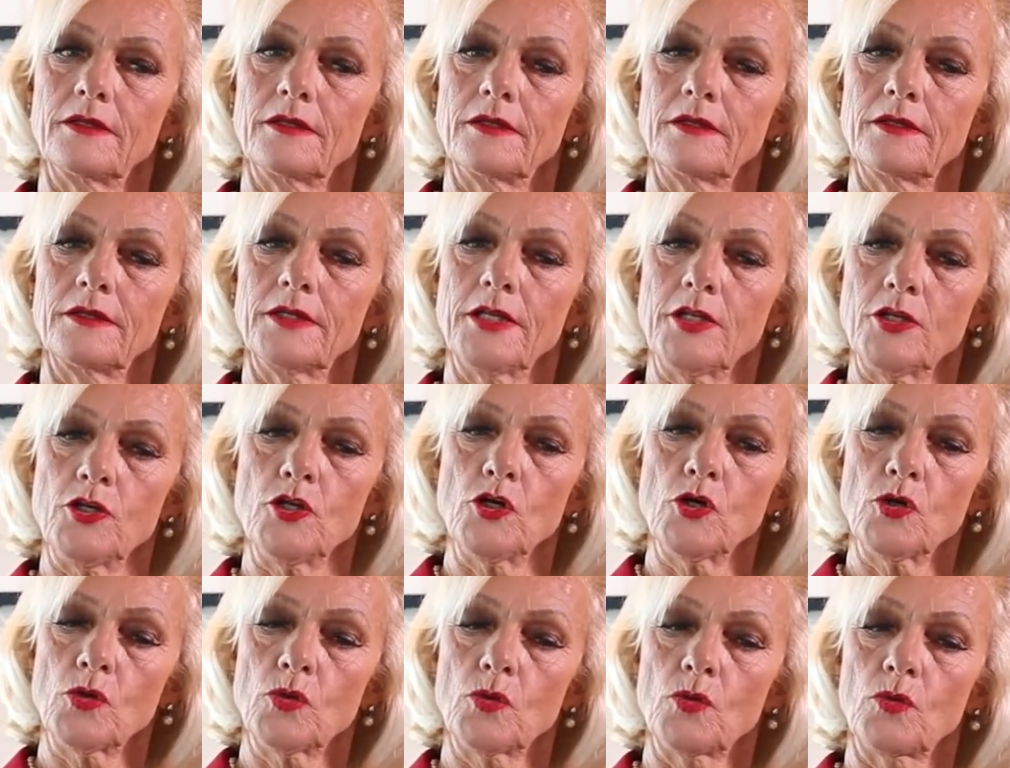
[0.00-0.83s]
They
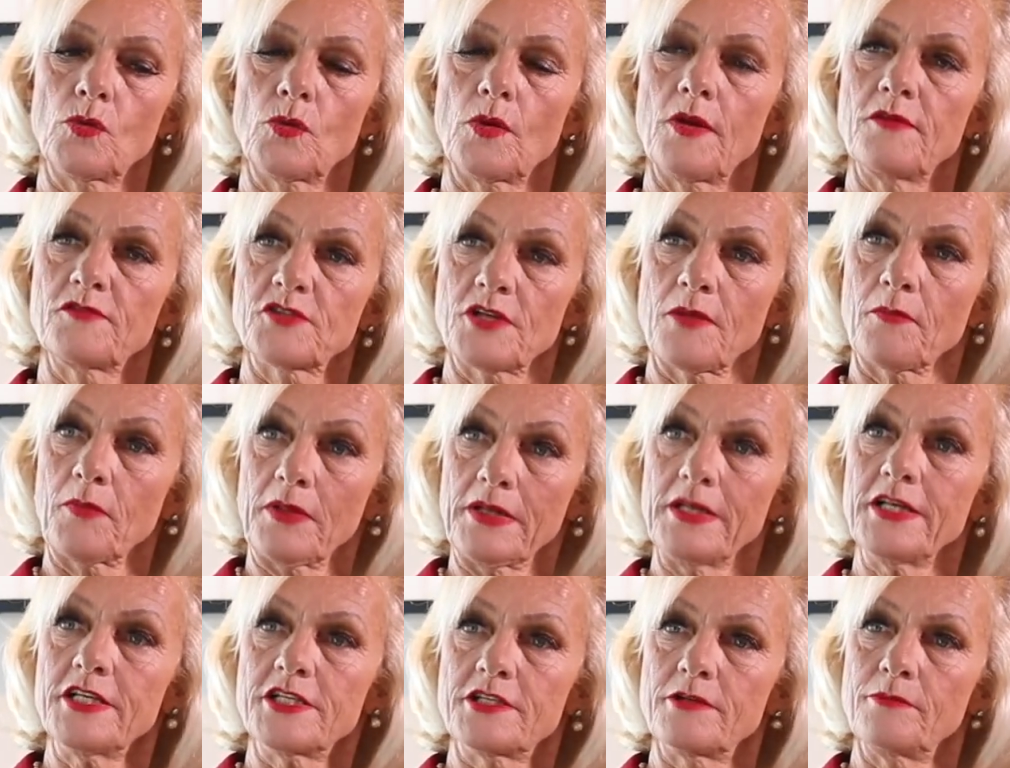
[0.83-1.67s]
know if something
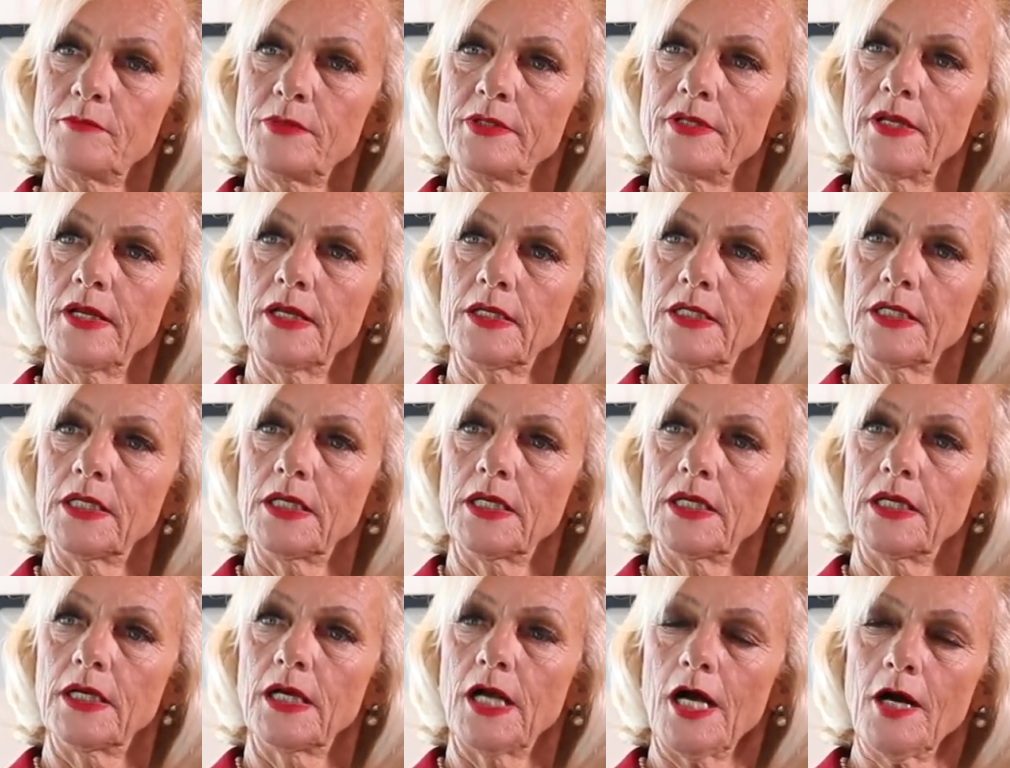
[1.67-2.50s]
needs to be done,
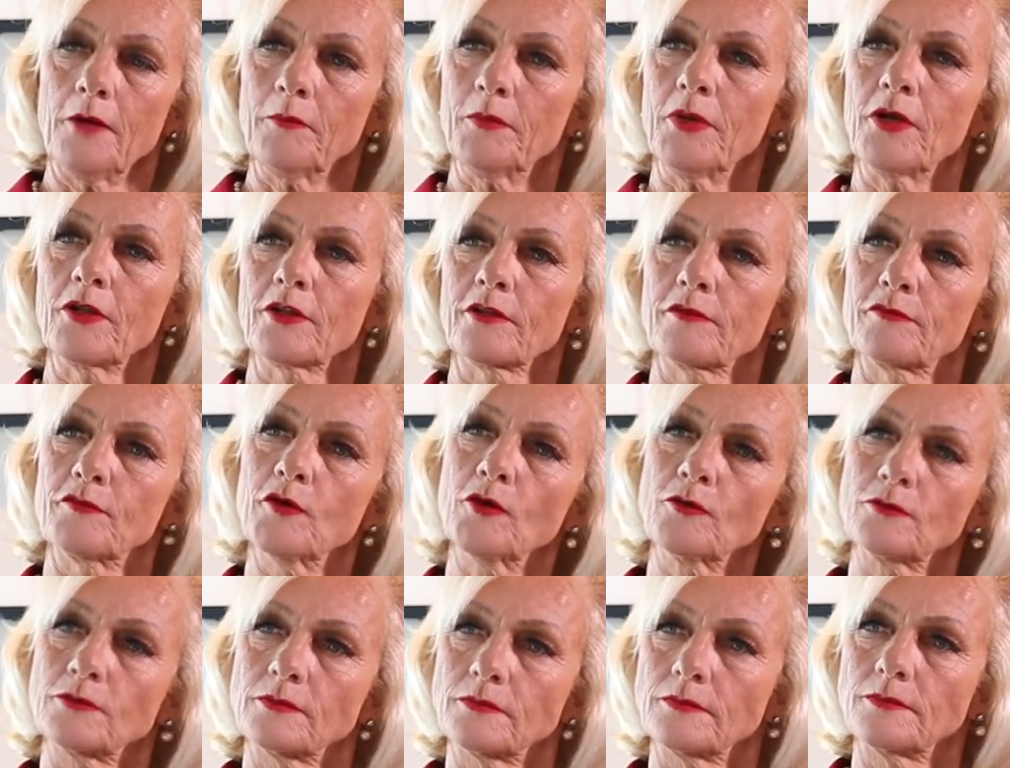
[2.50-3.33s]
I'll be on the
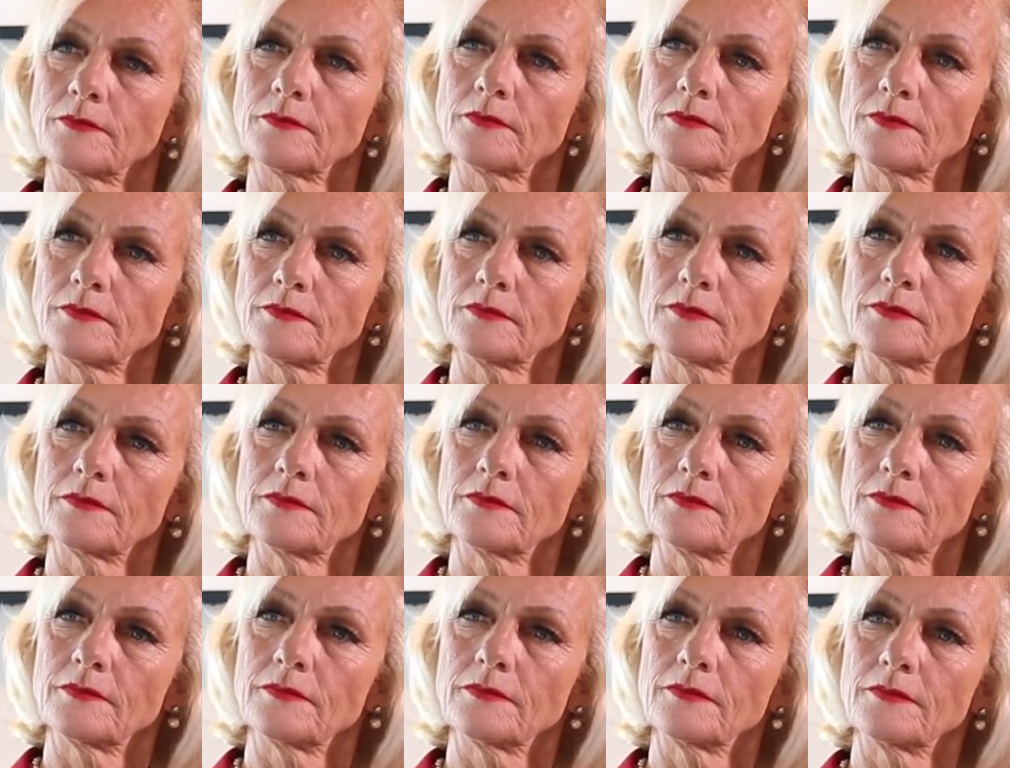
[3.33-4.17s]
phone. Right.